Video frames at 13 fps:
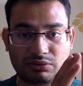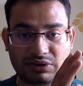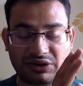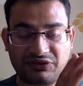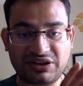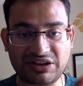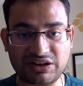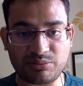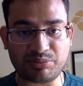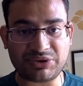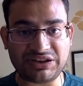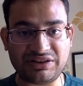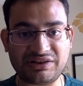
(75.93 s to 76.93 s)
different
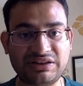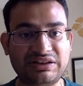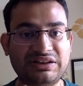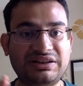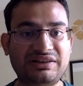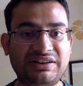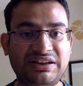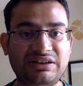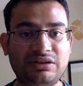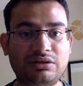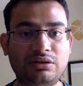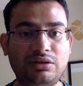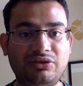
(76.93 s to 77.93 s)
companies in this
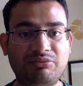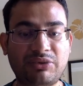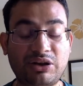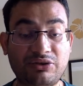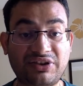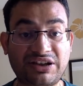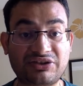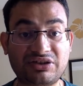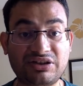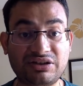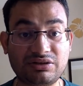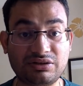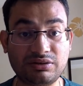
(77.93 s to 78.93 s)
sector of
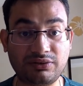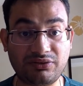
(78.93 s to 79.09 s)
manufacturing